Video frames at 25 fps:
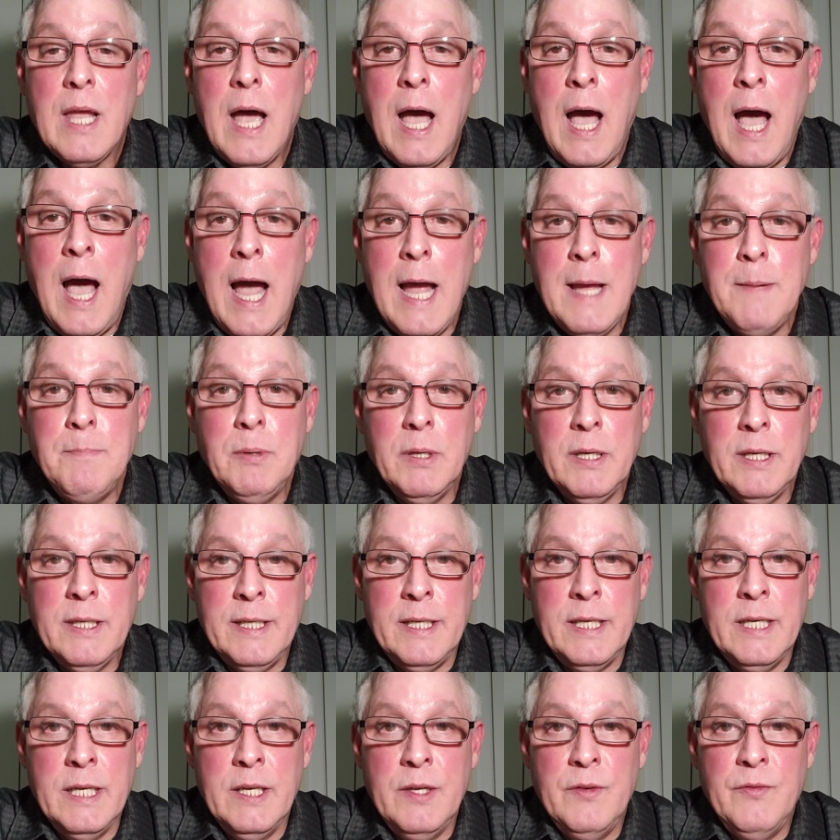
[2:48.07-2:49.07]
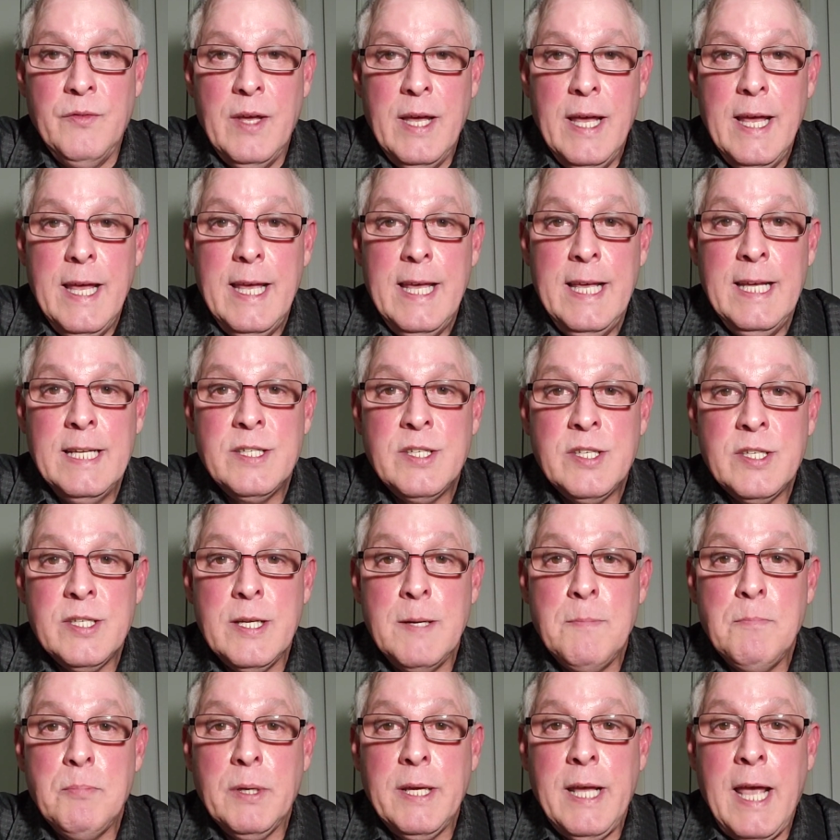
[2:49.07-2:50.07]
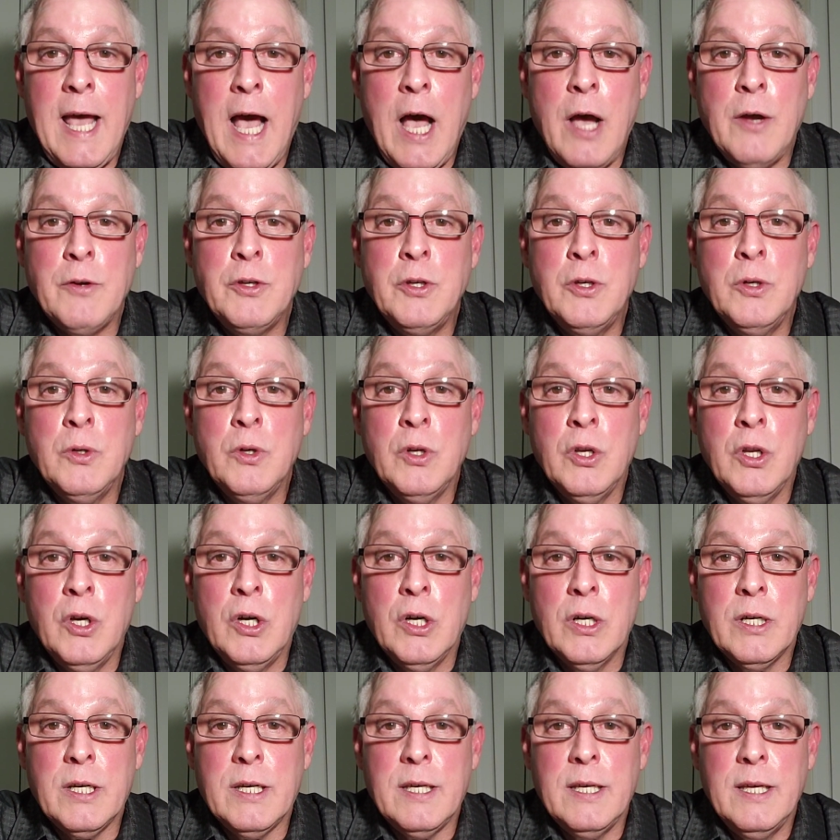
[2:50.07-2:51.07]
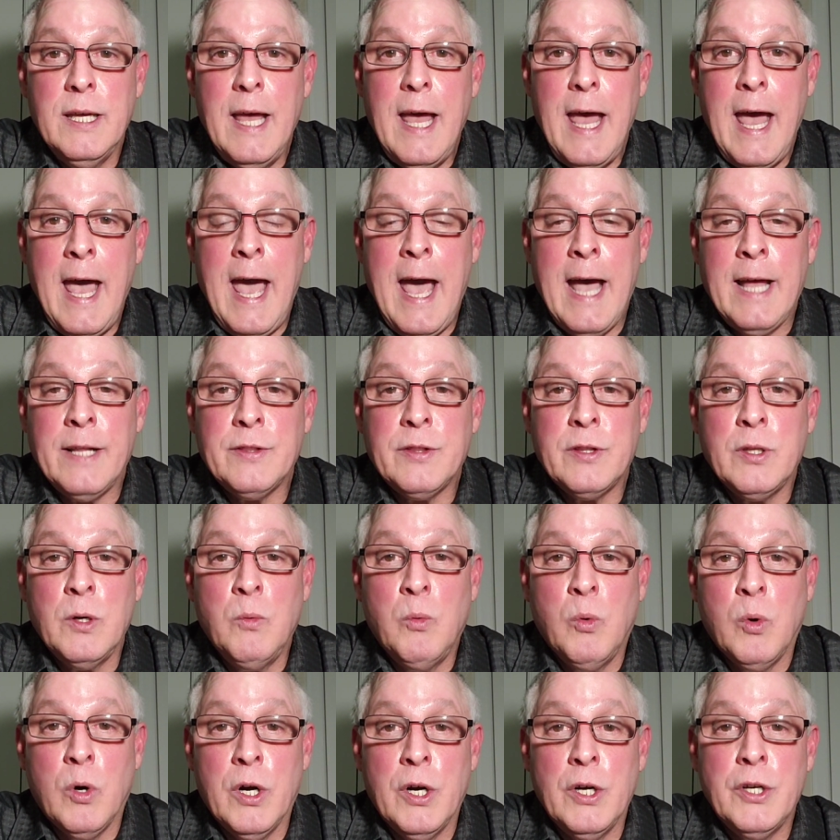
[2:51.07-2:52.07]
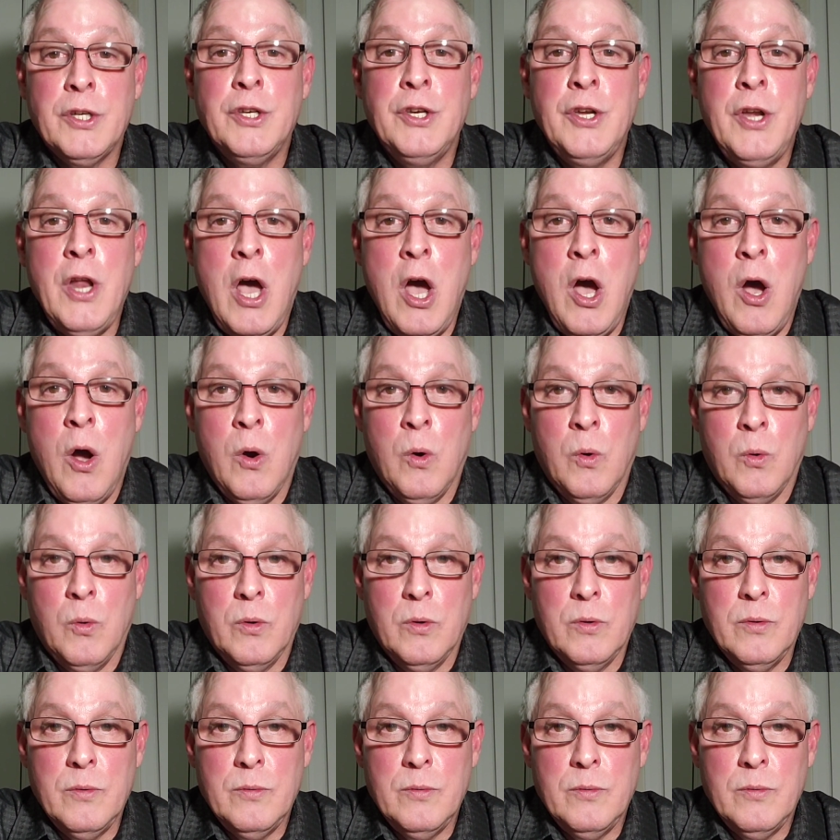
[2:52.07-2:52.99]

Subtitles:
I believe it's simply how you look at the word no.